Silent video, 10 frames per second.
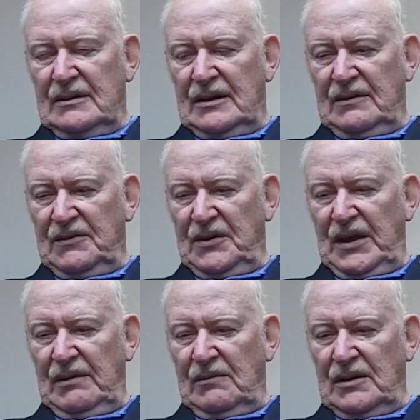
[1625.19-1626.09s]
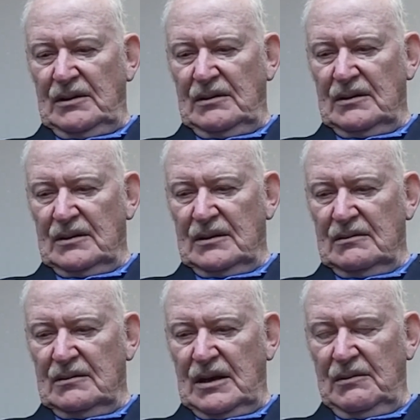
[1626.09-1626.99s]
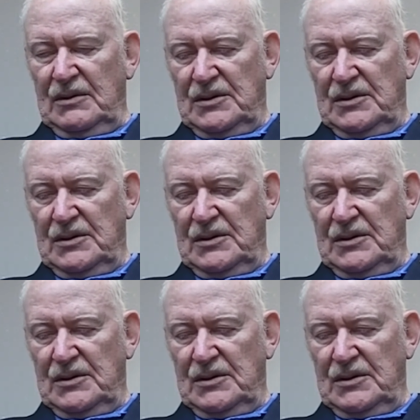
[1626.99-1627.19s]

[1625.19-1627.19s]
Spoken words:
After that one, I